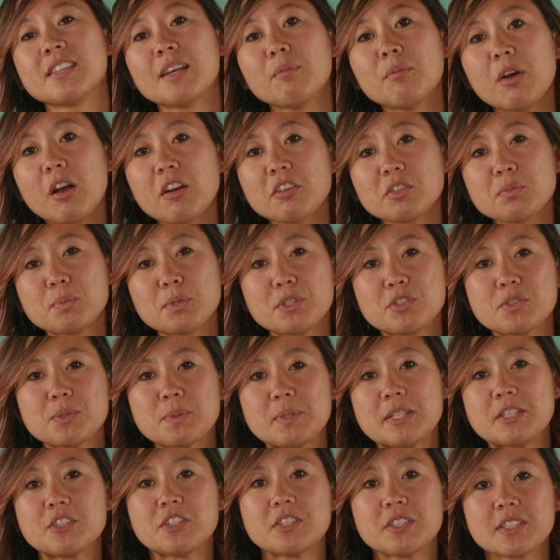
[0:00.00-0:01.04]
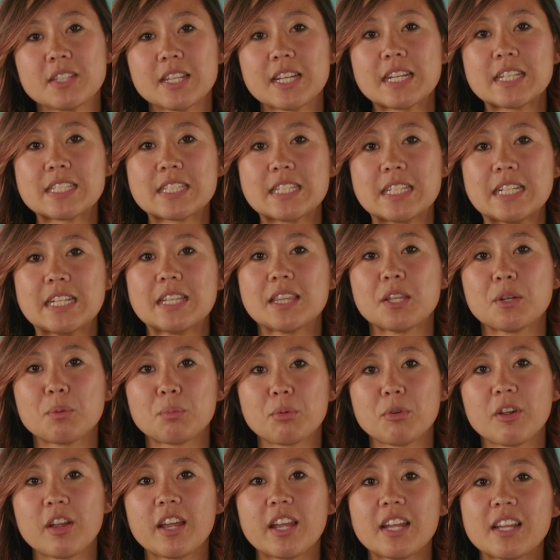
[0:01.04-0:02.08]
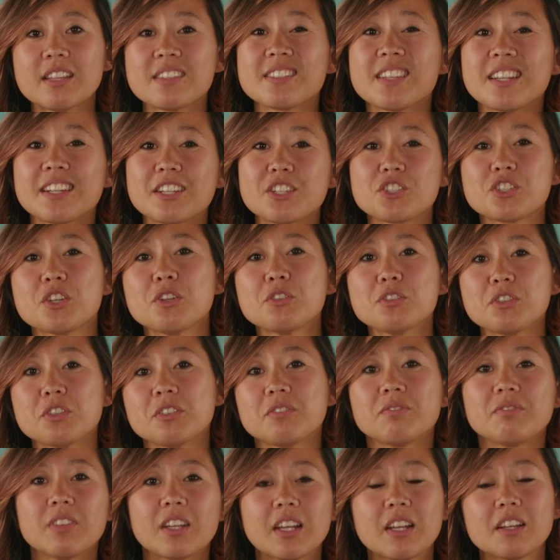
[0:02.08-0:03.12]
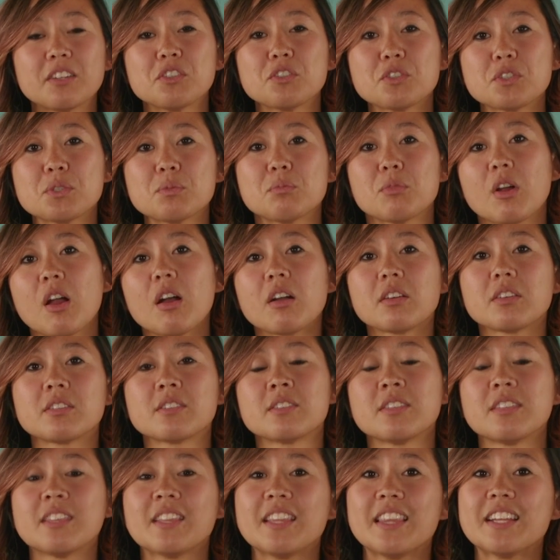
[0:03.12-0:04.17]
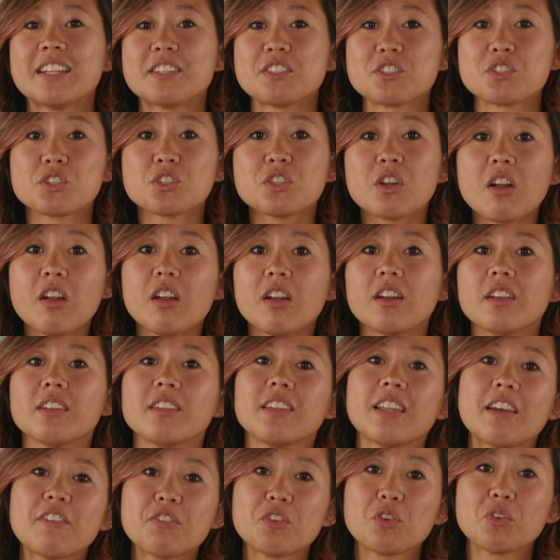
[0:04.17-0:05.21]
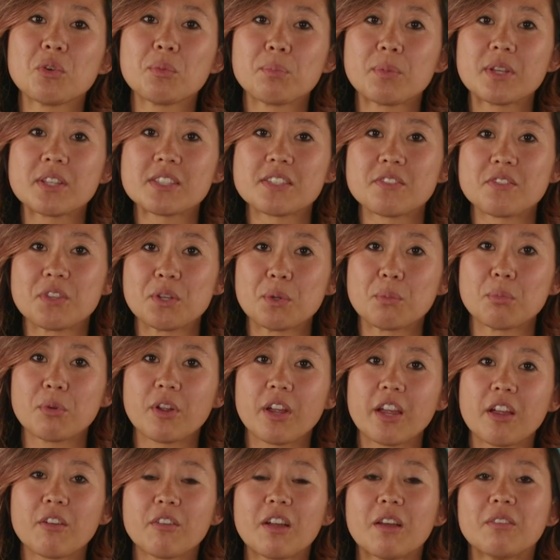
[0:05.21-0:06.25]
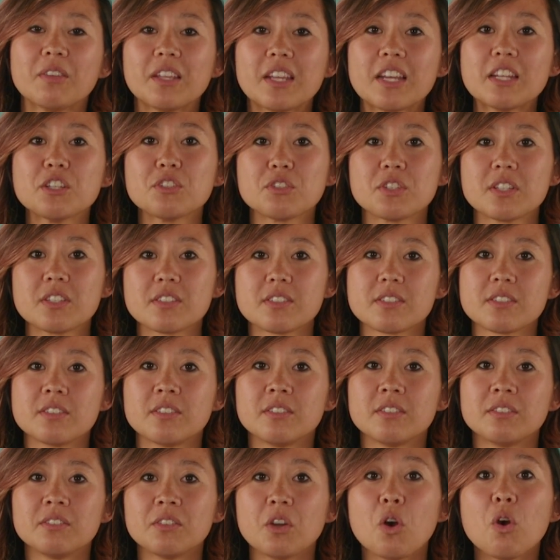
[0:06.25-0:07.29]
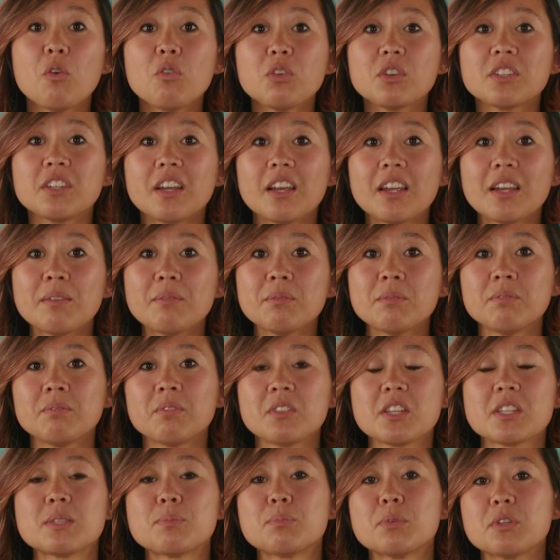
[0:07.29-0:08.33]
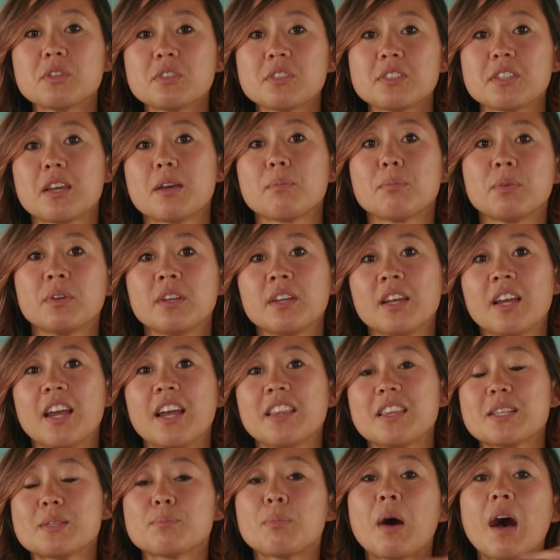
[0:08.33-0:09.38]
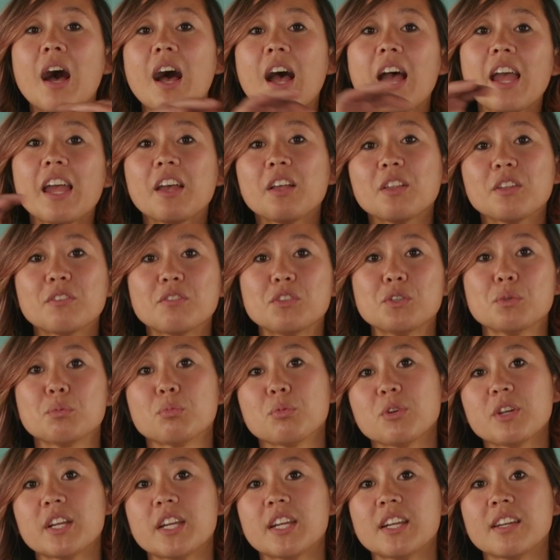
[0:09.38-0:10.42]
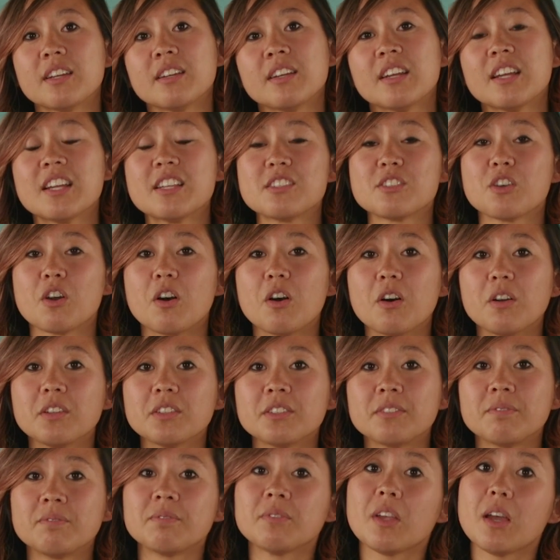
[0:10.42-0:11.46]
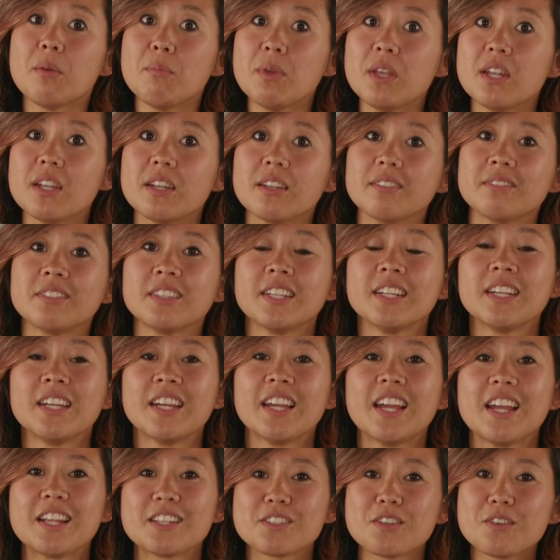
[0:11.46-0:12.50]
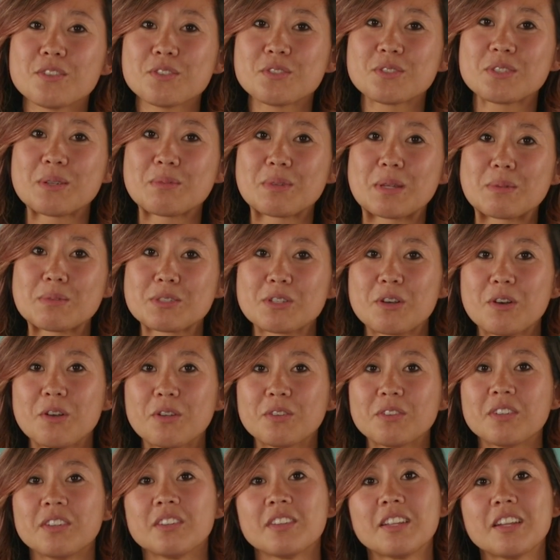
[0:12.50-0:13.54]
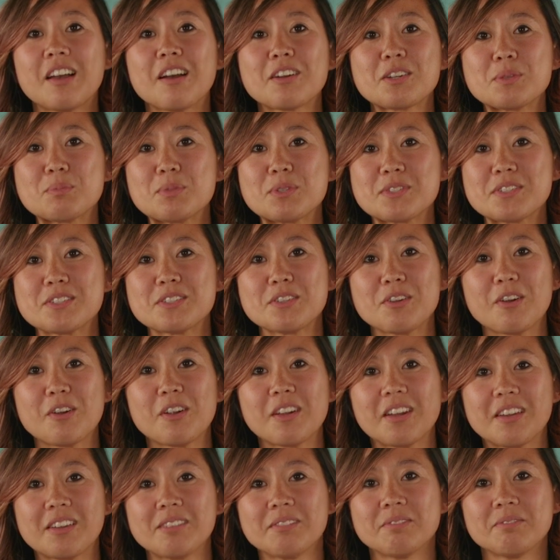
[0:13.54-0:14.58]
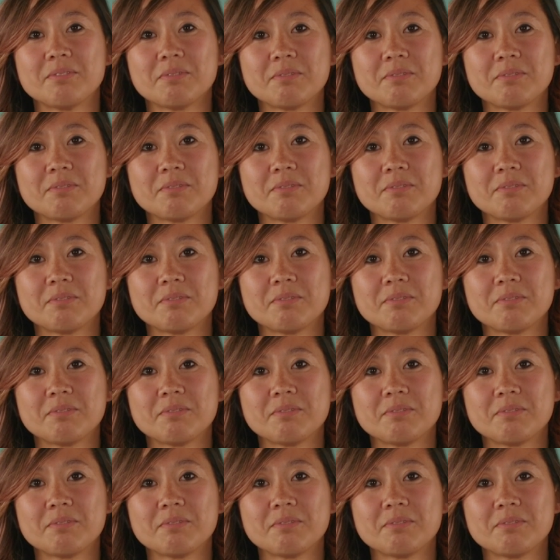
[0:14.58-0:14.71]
some octopus species like to eat their prey inside a shelter, like under some rocks, and they discard leftover bits of their prey around the entrance. Over time, this builds up, and this pile of debris is called a midden, and it's also sometimes called the octopus's garden.